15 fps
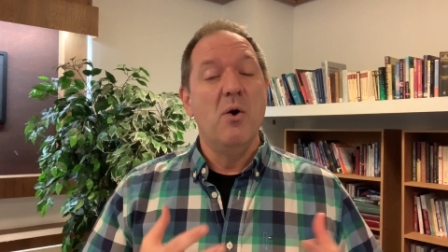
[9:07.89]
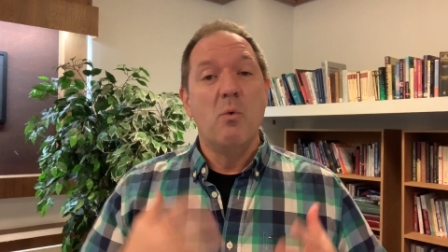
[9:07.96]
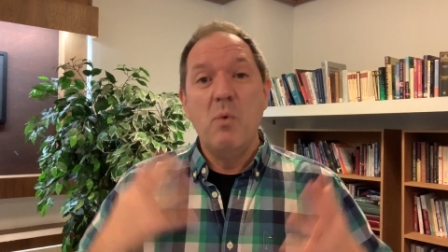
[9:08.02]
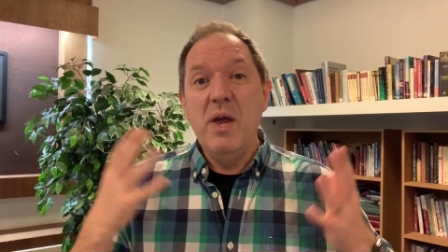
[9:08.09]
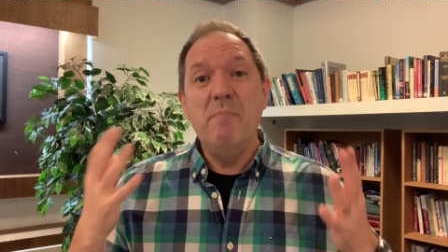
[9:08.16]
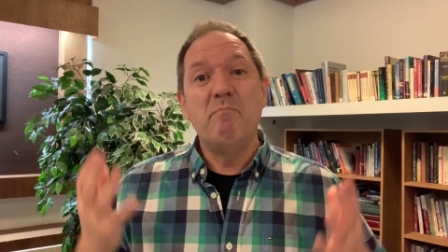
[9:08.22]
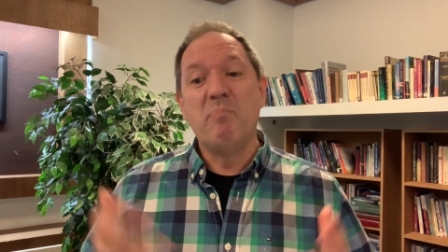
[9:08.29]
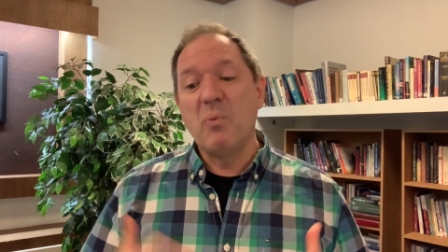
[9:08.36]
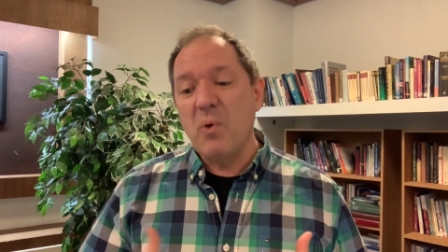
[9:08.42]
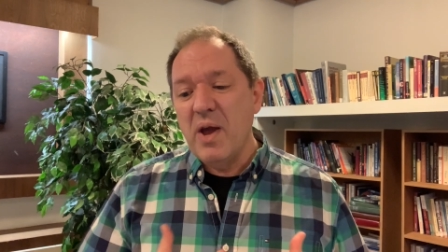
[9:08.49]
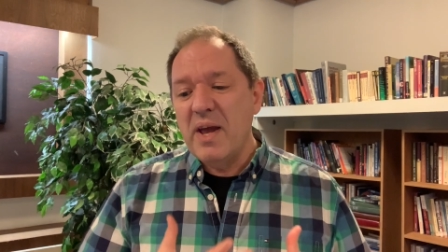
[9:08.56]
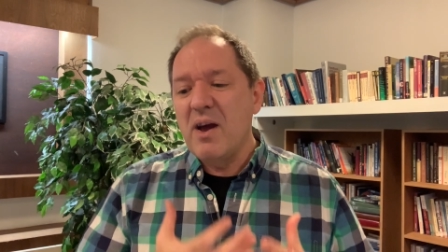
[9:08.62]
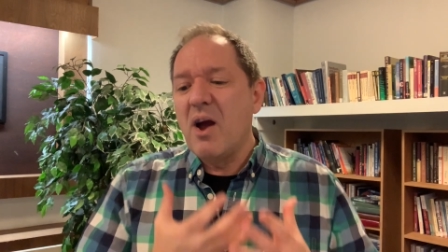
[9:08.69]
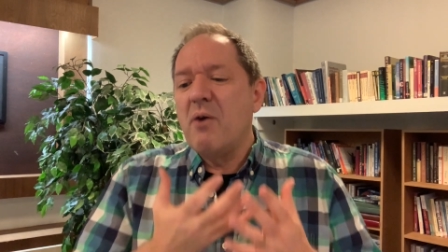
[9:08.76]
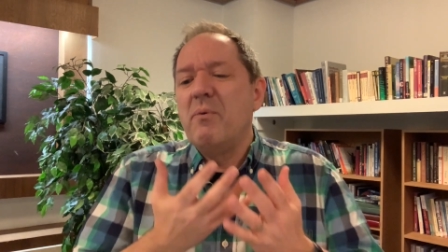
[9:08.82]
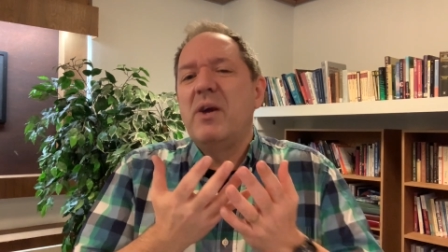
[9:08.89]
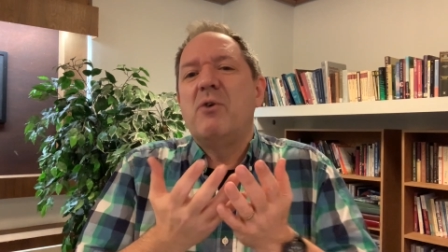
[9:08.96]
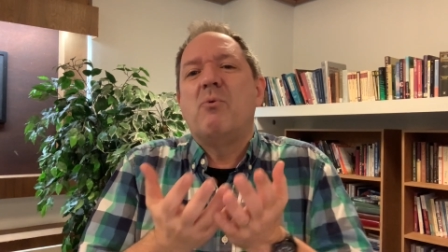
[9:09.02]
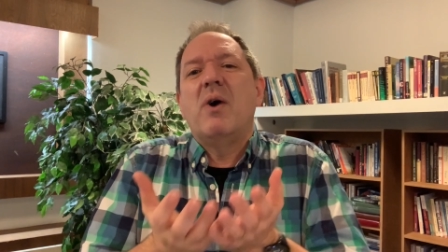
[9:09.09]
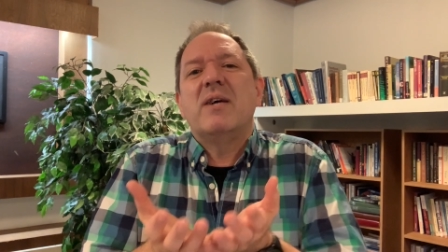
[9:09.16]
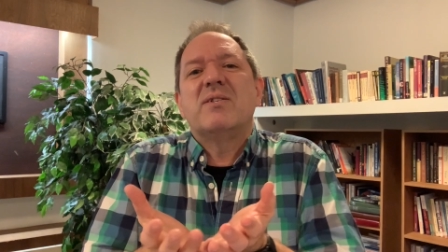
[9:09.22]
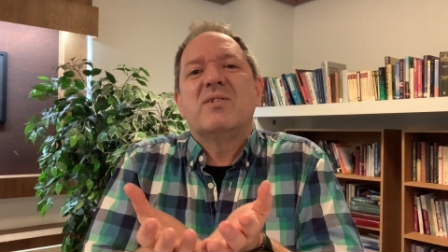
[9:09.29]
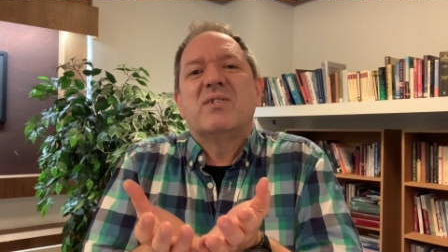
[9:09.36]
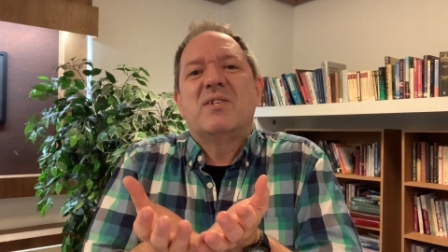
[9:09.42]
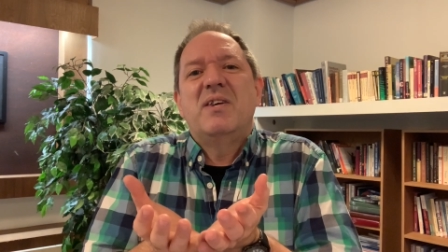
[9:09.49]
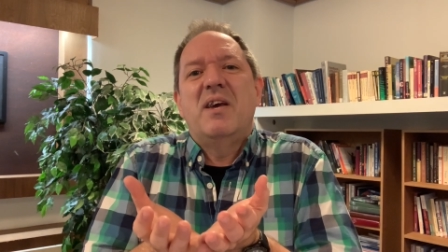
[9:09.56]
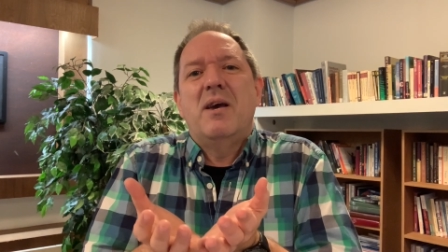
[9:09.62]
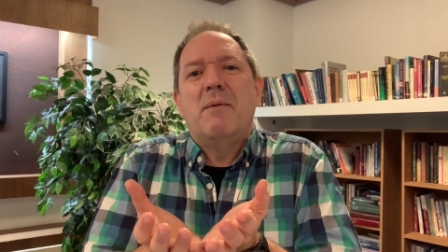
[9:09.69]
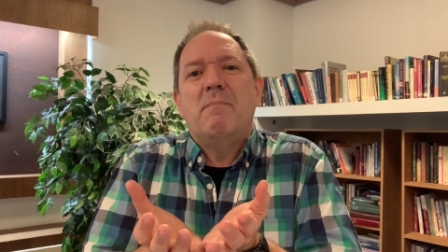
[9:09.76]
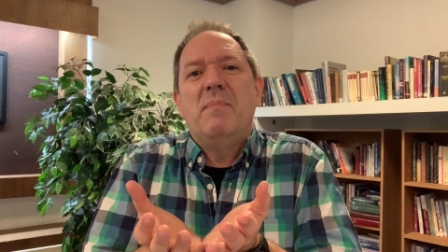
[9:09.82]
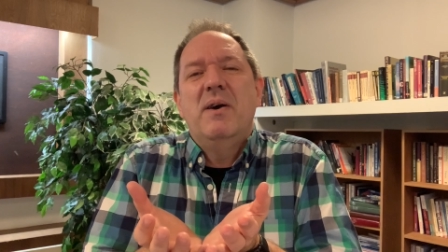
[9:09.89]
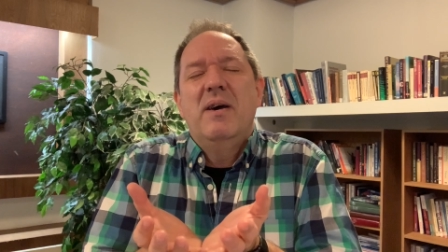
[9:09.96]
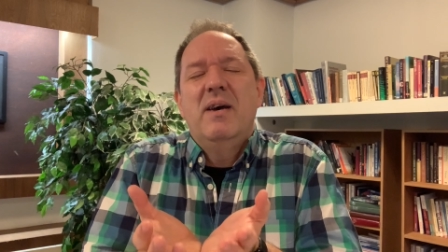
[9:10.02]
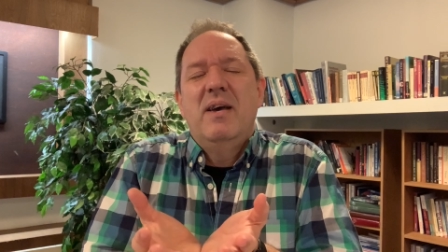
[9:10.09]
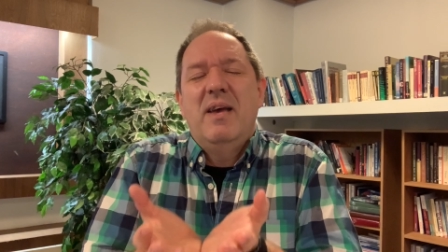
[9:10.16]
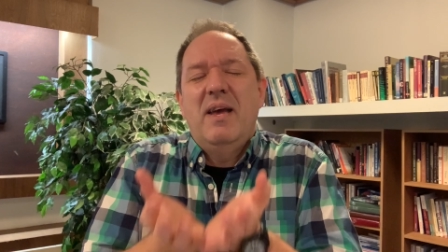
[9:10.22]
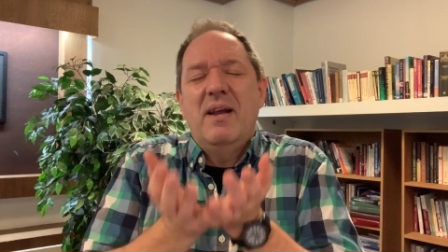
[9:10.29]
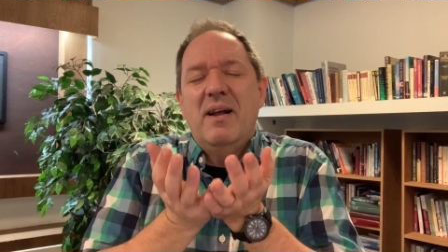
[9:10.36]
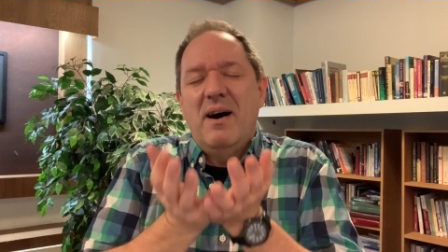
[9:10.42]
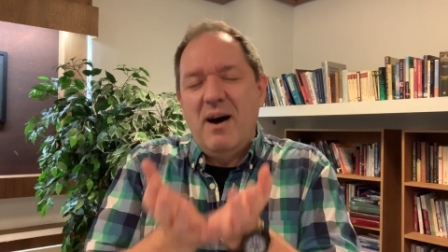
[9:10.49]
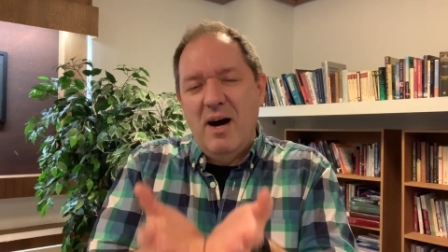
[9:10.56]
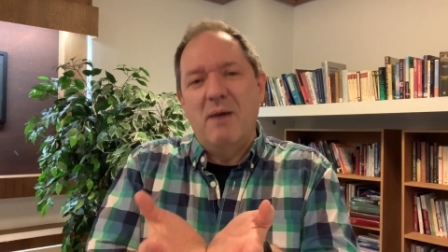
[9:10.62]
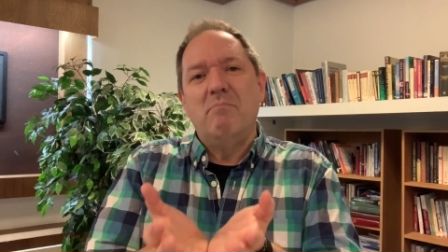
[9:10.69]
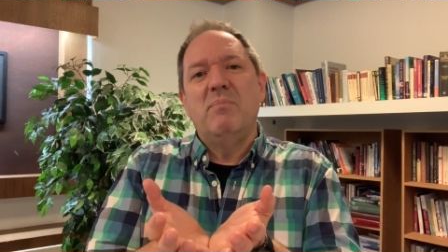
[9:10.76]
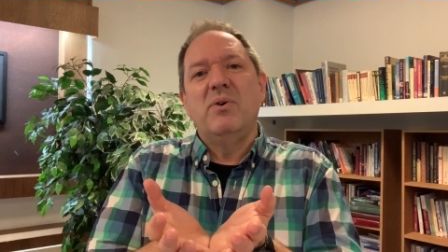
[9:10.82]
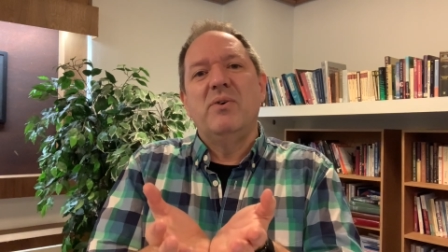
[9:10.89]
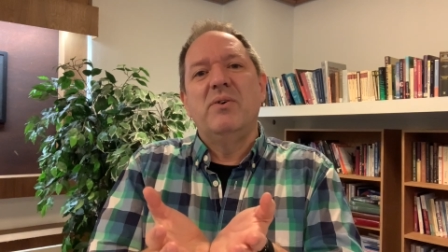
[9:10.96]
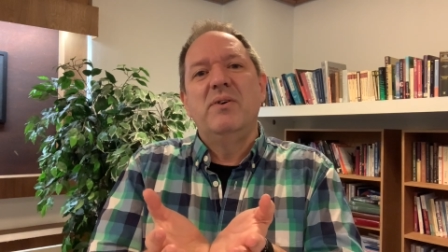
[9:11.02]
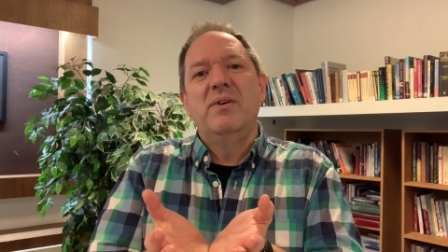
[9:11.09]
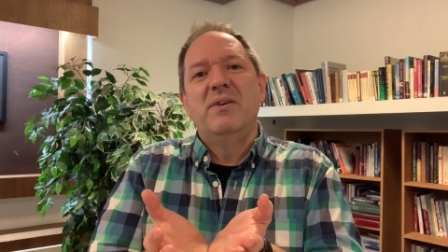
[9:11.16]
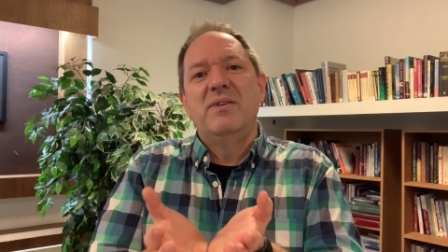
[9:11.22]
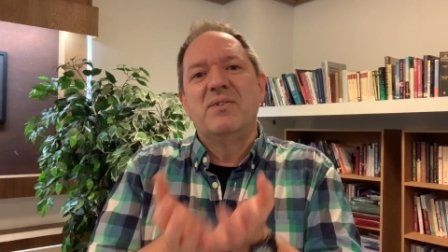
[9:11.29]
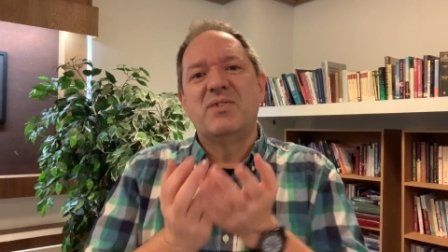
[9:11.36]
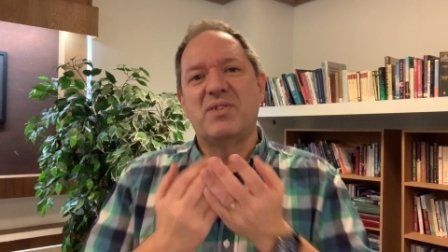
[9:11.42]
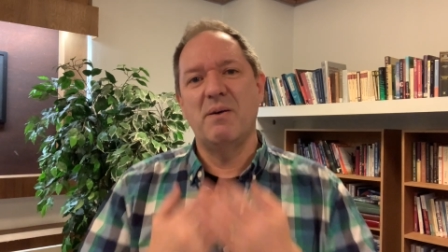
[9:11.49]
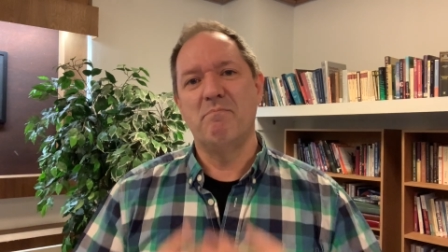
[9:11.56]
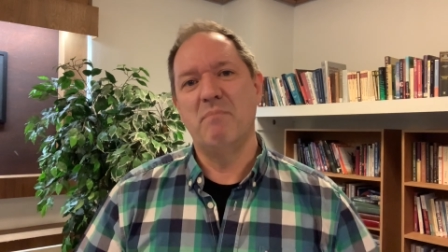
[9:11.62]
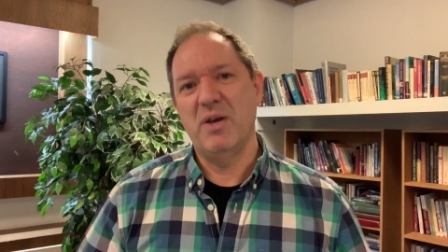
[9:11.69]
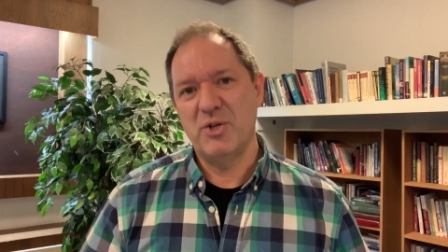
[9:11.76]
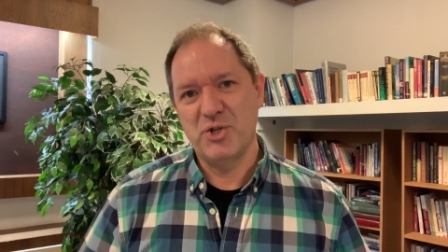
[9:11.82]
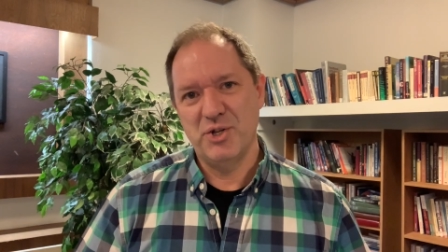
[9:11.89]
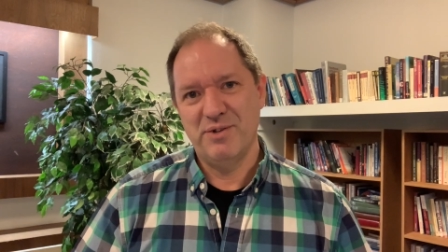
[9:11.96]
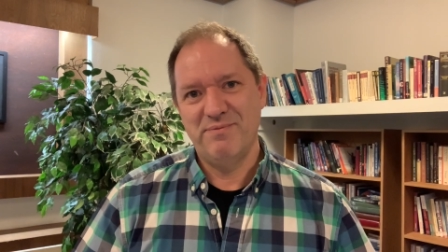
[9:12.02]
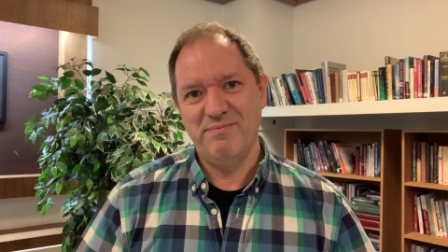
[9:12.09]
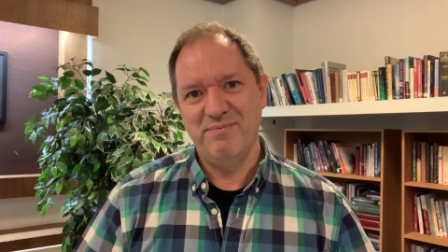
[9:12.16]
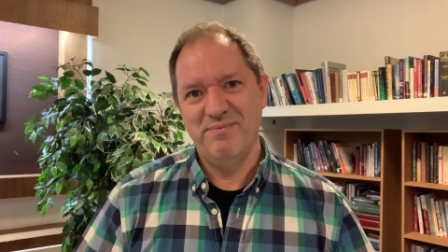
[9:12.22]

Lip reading: We bring our requests to him in humble submission.